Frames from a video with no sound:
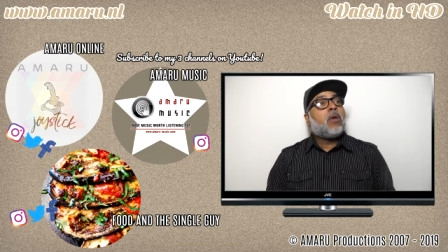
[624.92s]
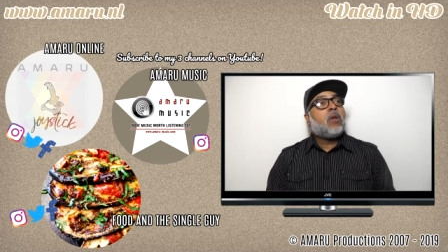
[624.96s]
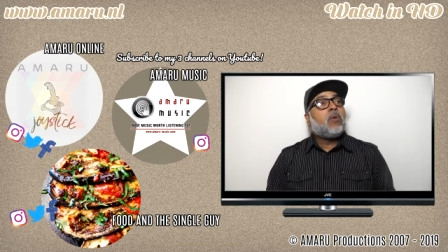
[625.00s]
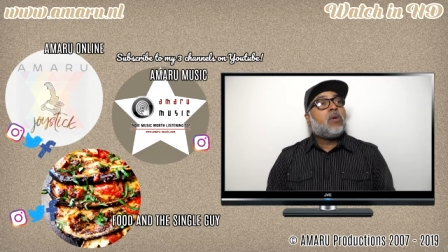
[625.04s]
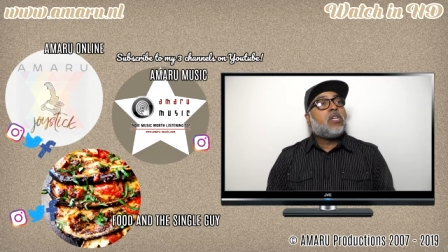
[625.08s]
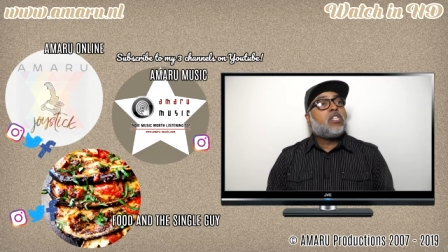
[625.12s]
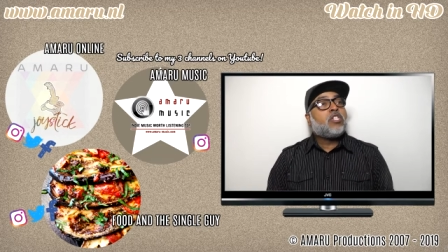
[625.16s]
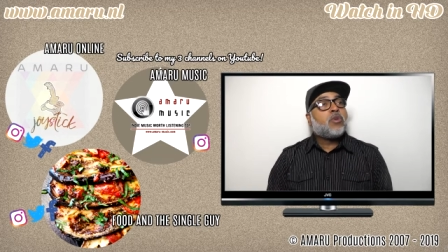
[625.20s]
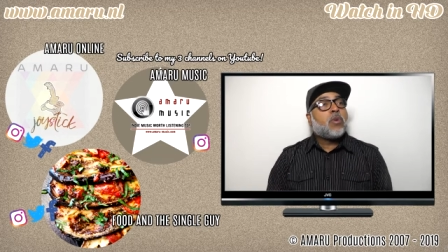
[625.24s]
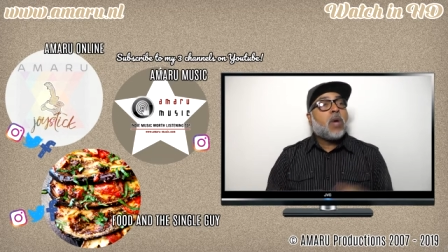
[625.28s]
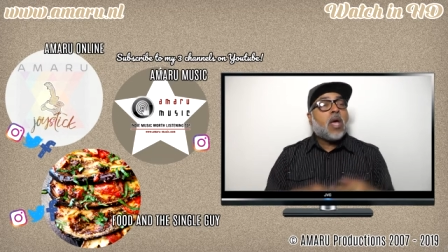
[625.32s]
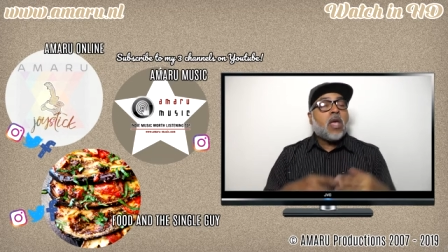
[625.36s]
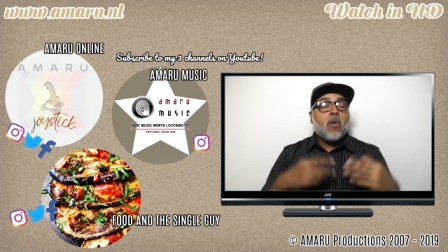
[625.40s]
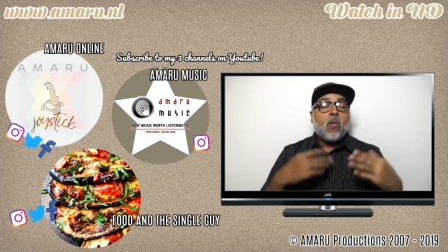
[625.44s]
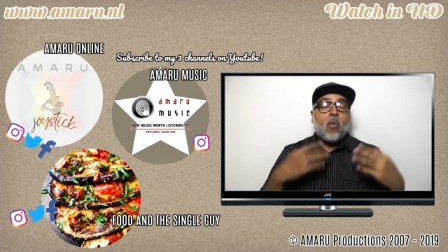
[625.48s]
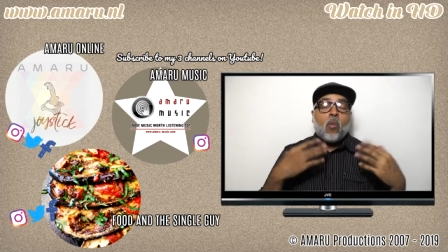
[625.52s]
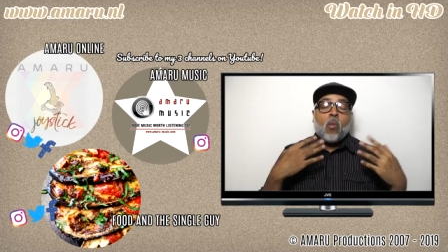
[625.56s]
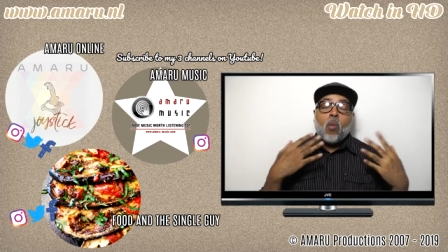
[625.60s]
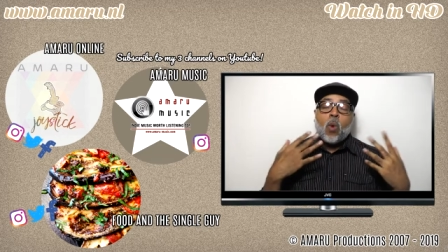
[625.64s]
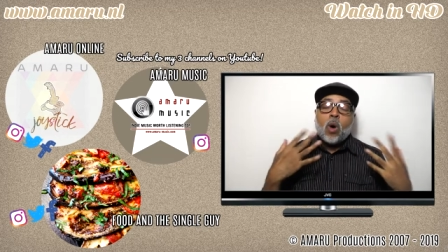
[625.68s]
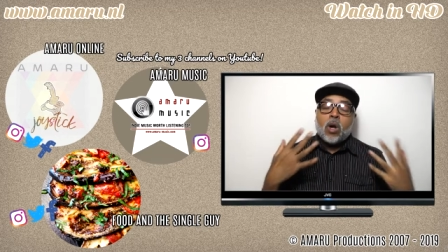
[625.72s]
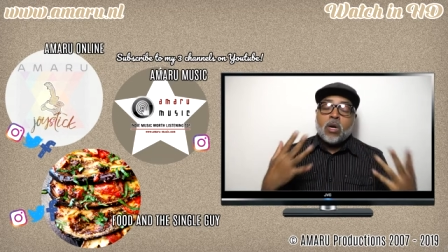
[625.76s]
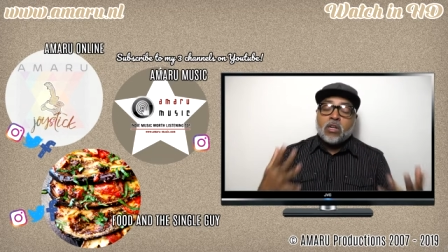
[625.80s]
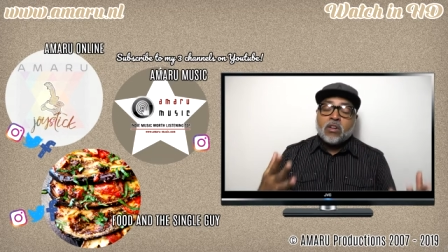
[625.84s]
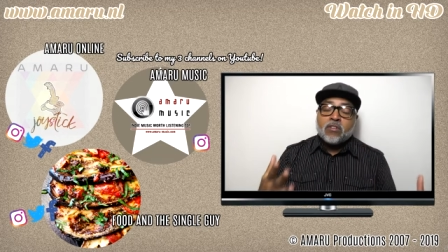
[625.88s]
want to wish you a
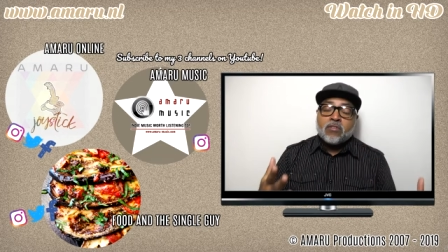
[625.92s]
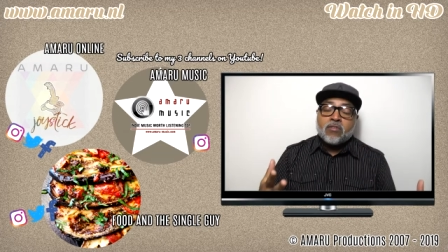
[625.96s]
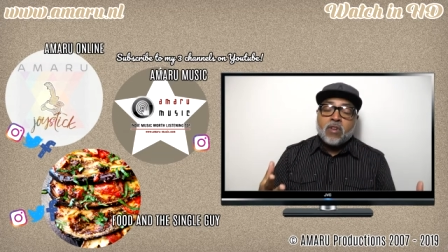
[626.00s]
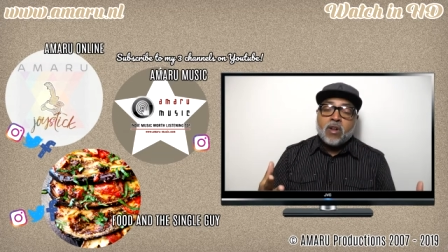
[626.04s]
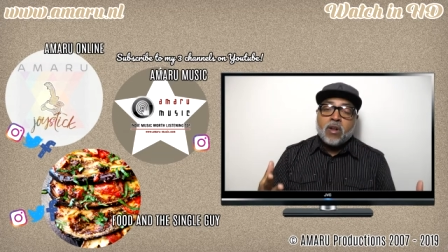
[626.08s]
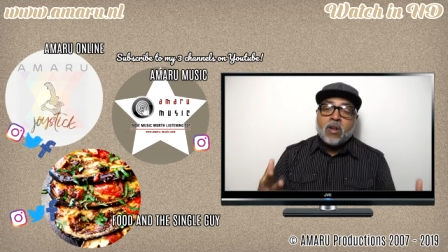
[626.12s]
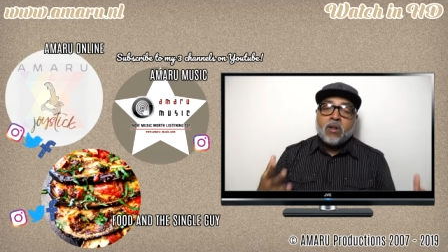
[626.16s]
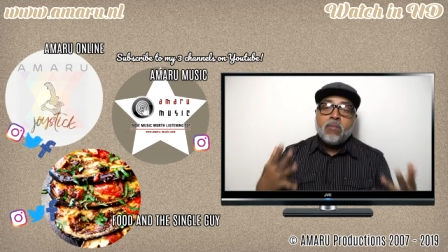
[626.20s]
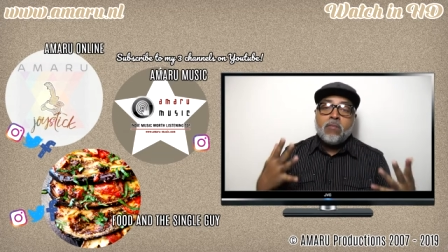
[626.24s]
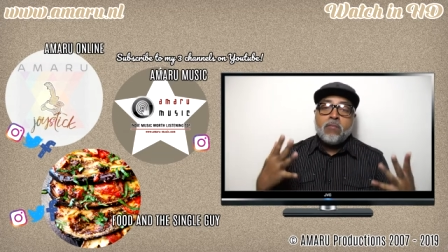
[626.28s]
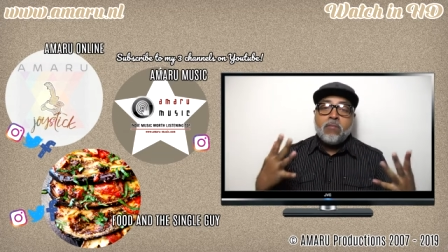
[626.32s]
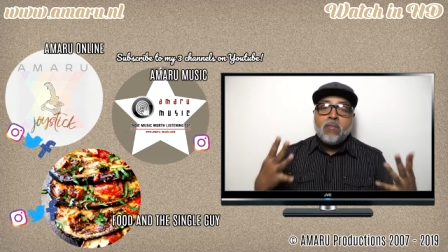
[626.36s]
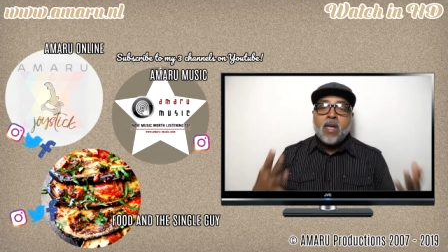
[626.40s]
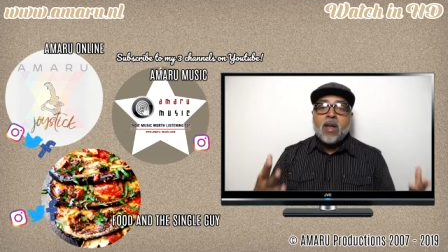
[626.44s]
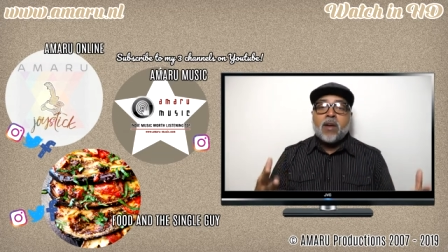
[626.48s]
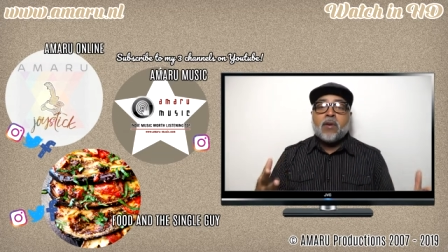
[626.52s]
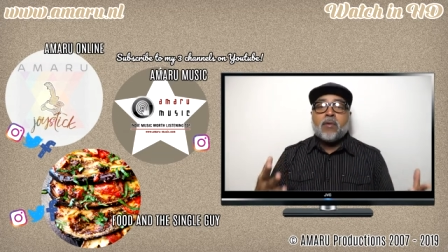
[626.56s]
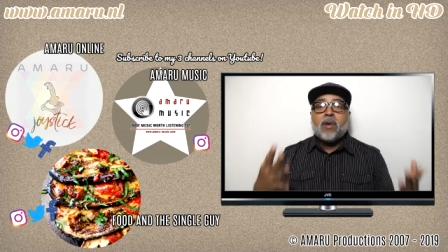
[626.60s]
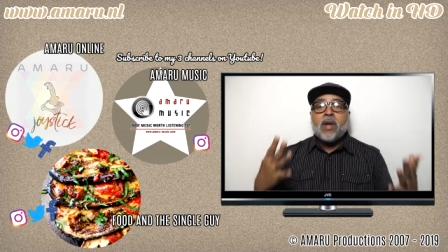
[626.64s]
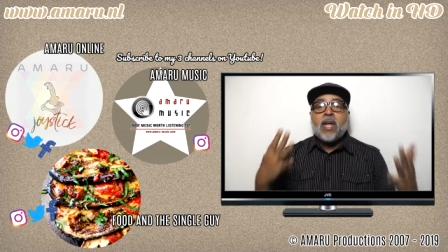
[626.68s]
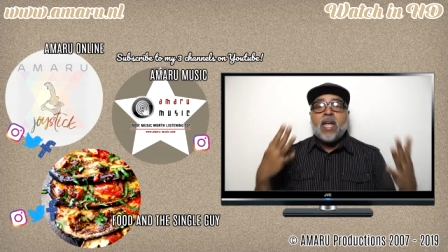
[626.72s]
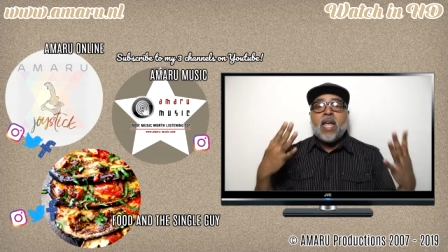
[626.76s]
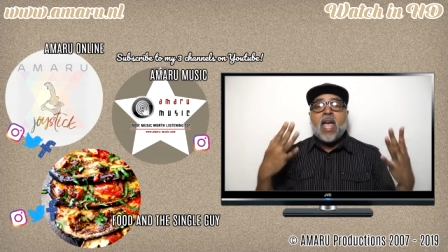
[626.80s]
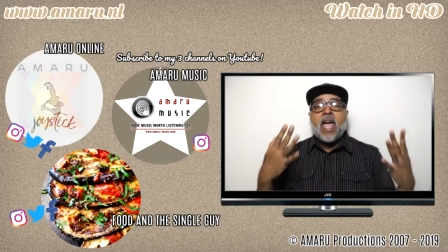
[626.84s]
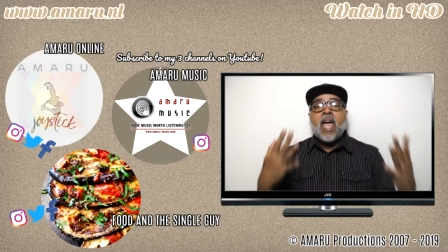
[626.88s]
wonderful,
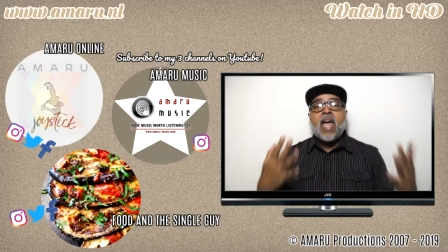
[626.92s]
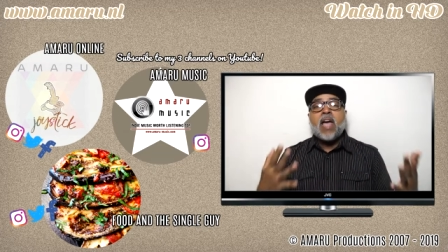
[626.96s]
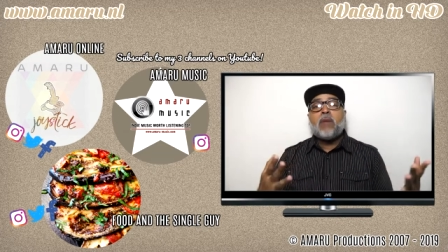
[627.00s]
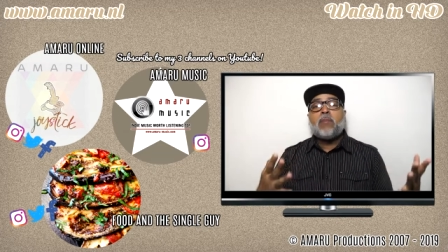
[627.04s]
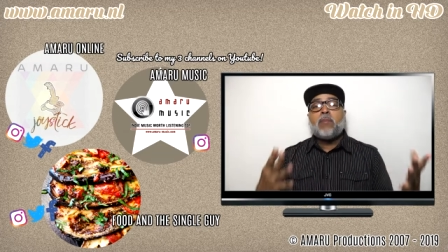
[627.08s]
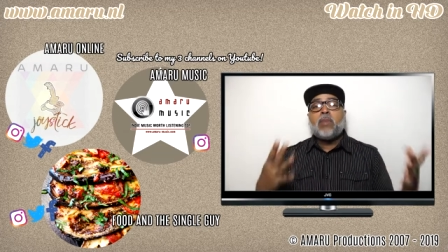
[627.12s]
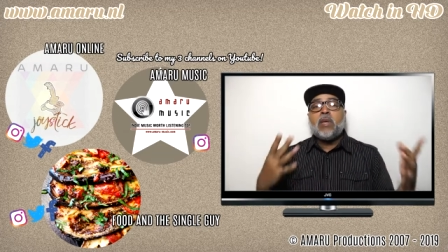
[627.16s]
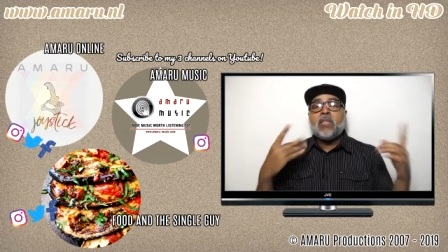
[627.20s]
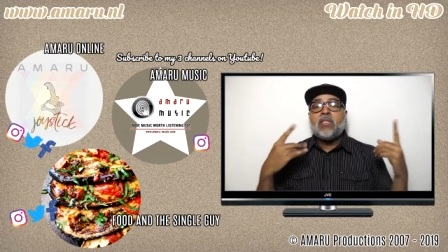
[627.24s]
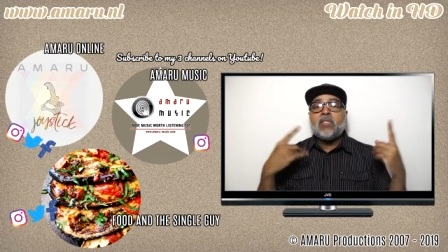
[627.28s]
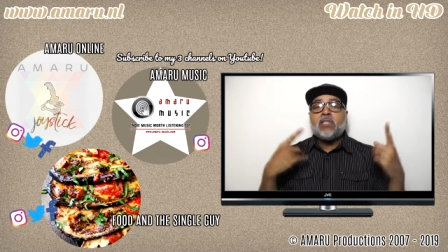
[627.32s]
merry, happy,